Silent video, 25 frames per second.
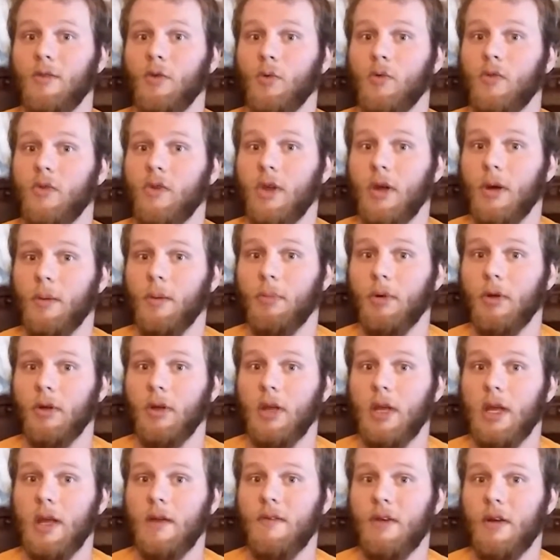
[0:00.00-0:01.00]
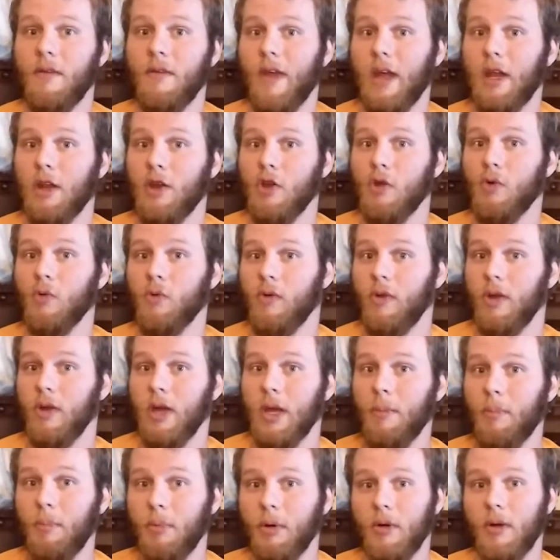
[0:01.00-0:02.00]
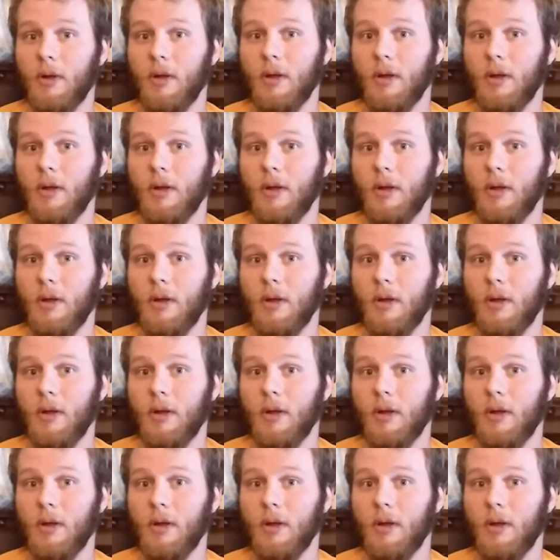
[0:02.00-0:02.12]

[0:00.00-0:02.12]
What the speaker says: to tip. Even if they do tip,